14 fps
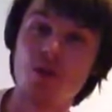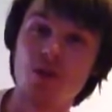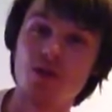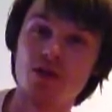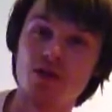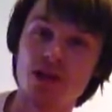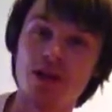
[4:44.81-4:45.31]

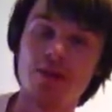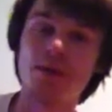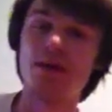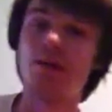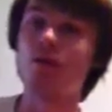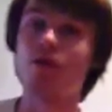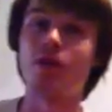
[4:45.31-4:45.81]
world
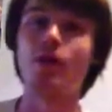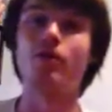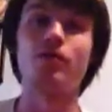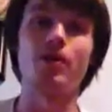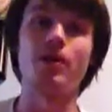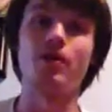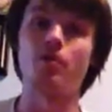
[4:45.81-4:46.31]
champion without
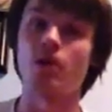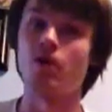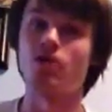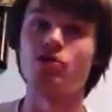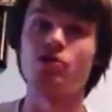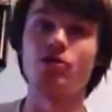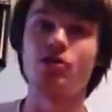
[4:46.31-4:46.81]
Freddie
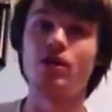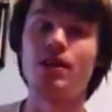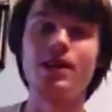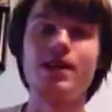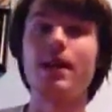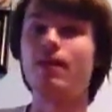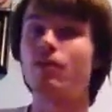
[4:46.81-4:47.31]
Roach.
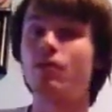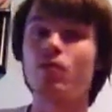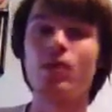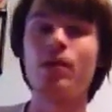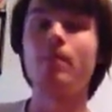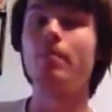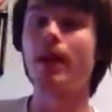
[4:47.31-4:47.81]
He never
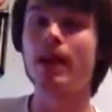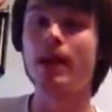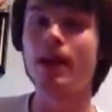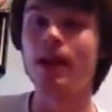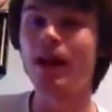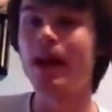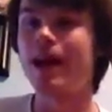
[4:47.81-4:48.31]
would have
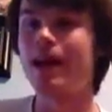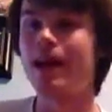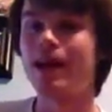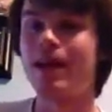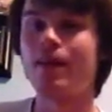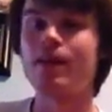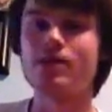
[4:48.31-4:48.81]
been
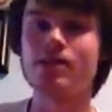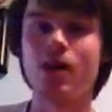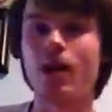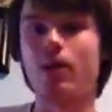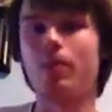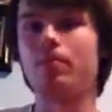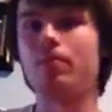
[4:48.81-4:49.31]
the
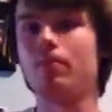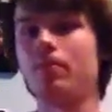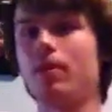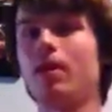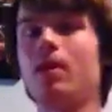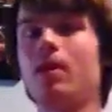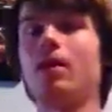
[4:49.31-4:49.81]
top
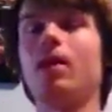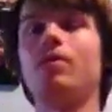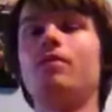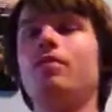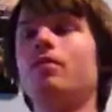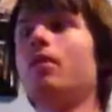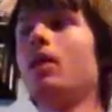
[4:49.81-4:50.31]

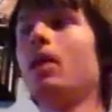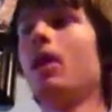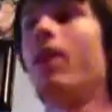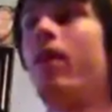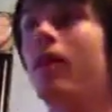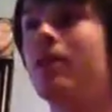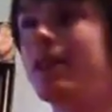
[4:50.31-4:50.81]
of
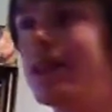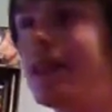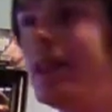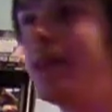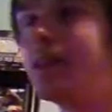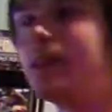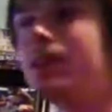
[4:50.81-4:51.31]
the
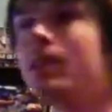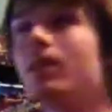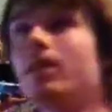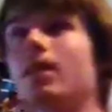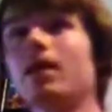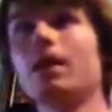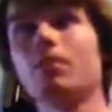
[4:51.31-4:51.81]
elite,
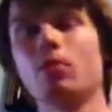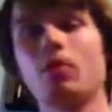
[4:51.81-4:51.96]
the number